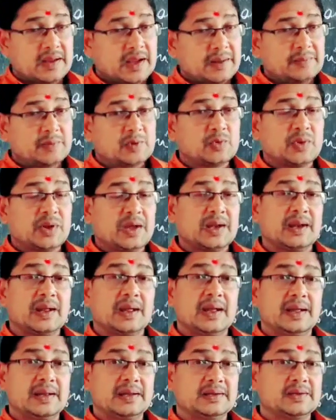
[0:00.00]
came to an
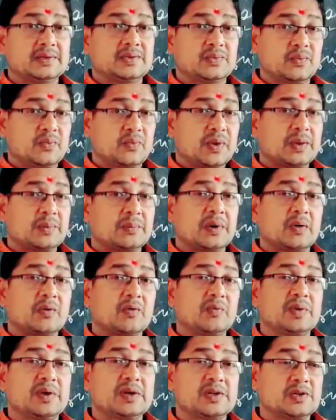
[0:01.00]
end when
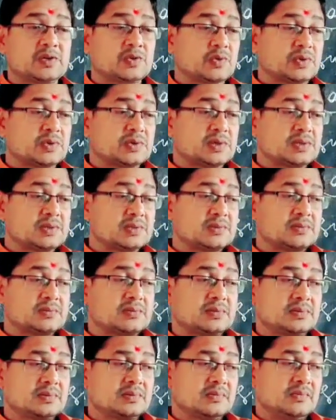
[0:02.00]
Babu
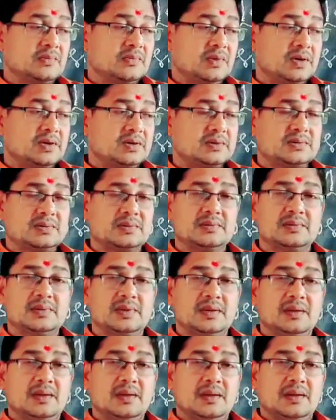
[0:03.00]
Birkeshwar
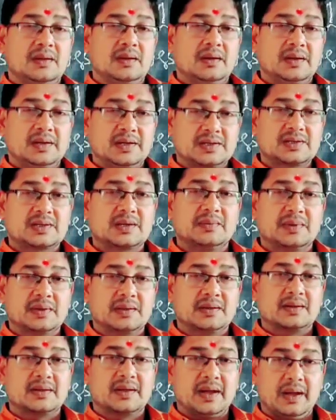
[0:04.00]

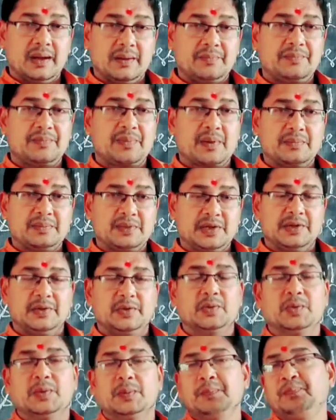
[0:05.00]
discovered that cap from
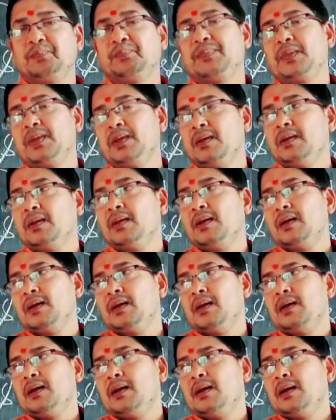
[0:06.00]
Jhandu.
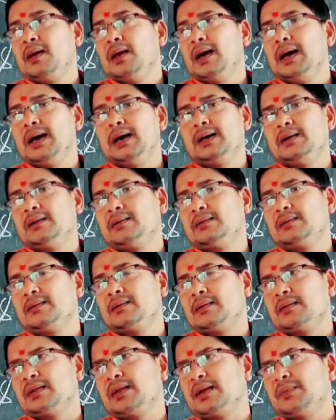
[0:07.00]

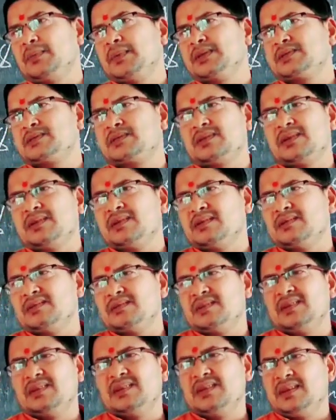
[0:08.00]
And that means,
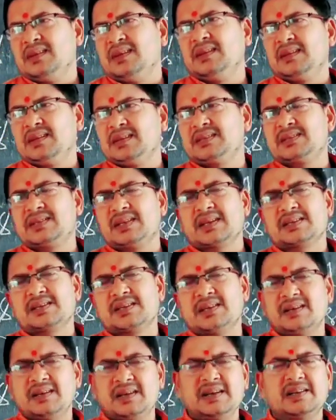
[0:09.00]
in this
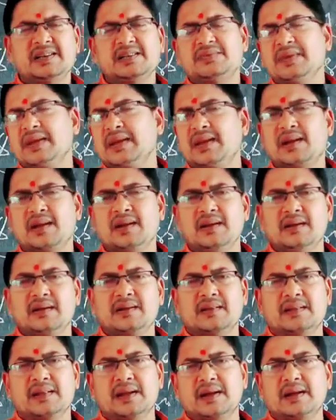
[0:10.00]
section, it is very
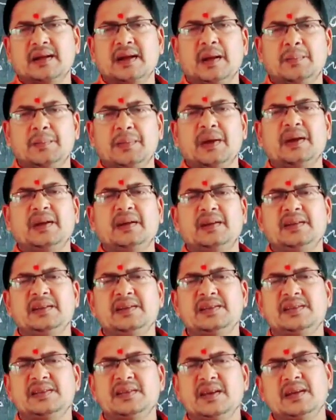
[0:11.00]
clear that a
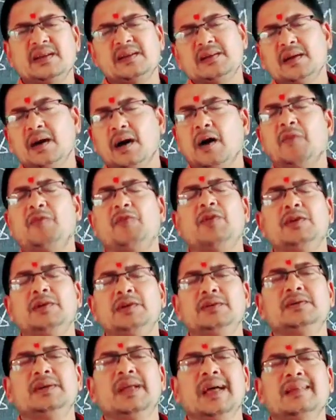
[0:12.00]
politician
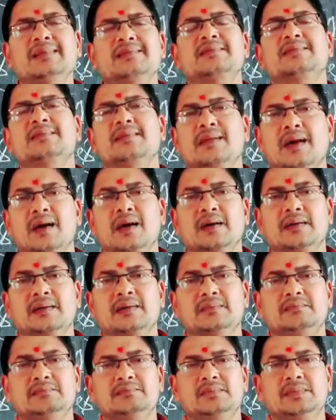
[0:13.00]
often tells lie.